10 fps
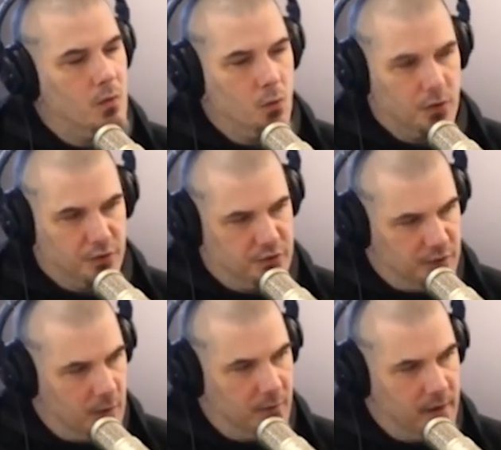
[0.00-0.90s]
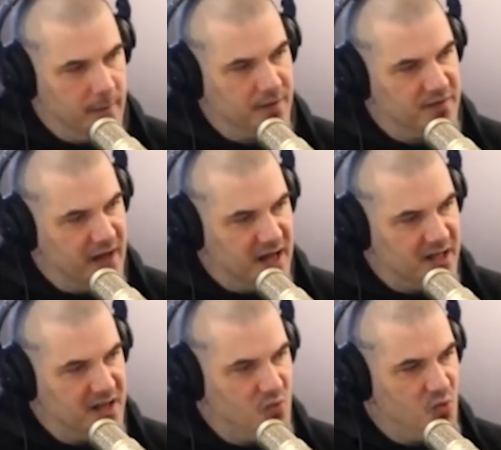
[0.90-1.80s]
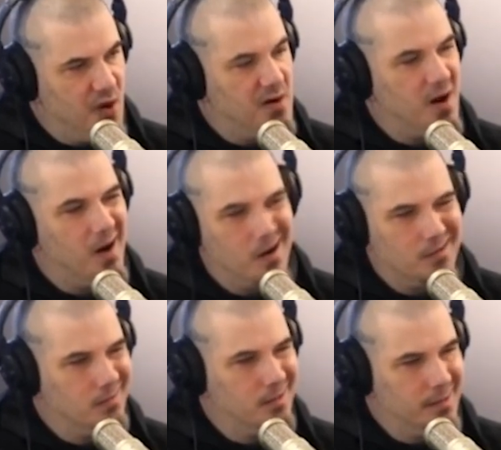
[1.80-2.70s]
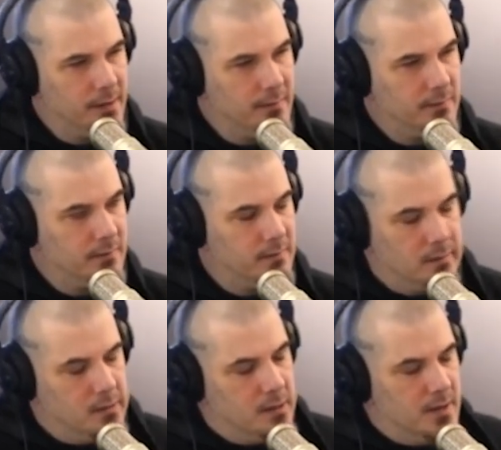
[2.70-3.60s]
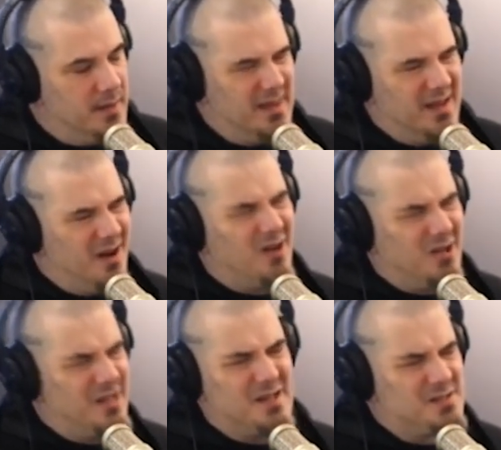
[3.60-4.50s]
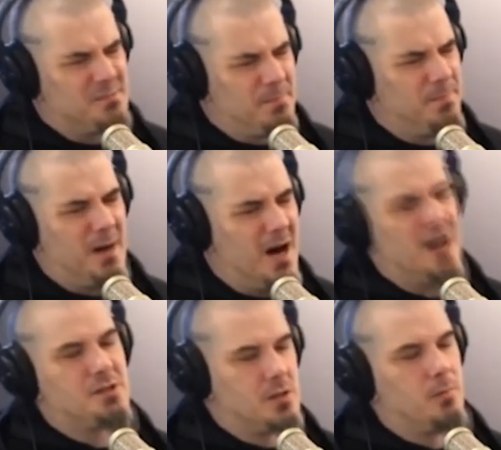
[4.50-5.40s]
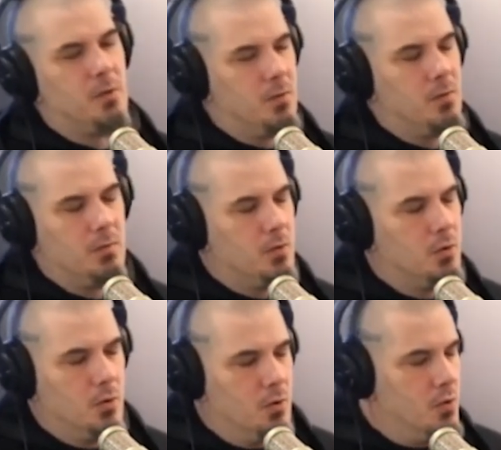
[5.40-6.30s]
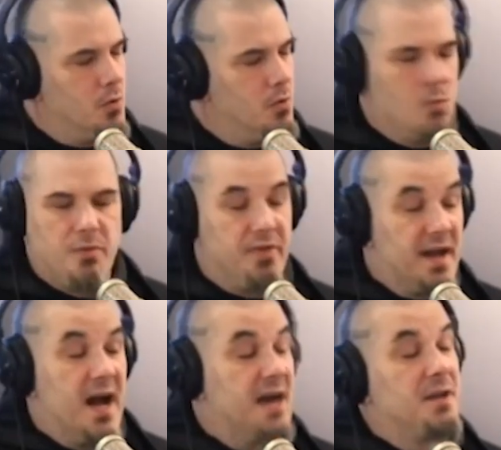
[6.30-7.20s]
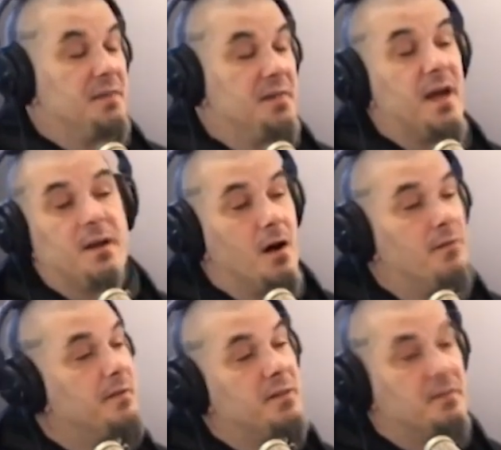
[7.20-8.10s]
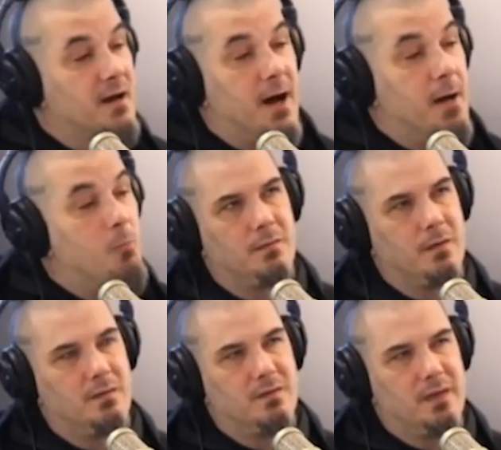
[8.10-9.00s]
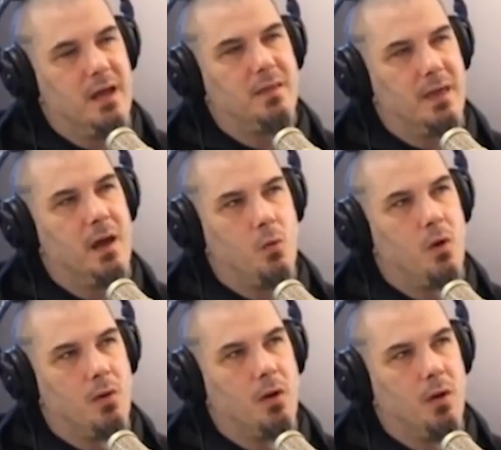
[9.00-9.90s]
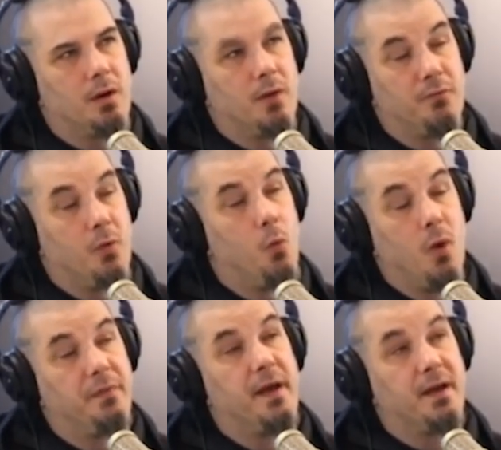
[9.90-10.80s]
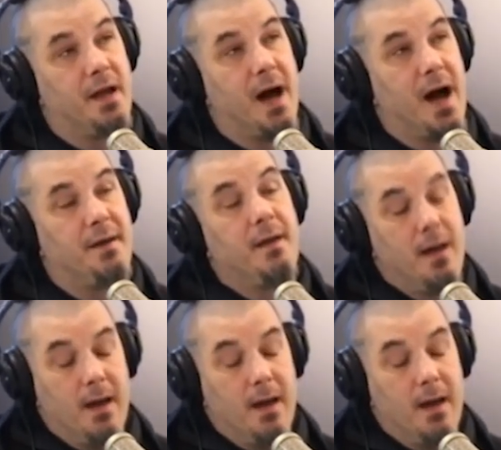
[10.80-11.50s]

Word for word: was show them exactly what ugliest, the ugliest possible thing I could think of at the time. This, they they were looking for what they got,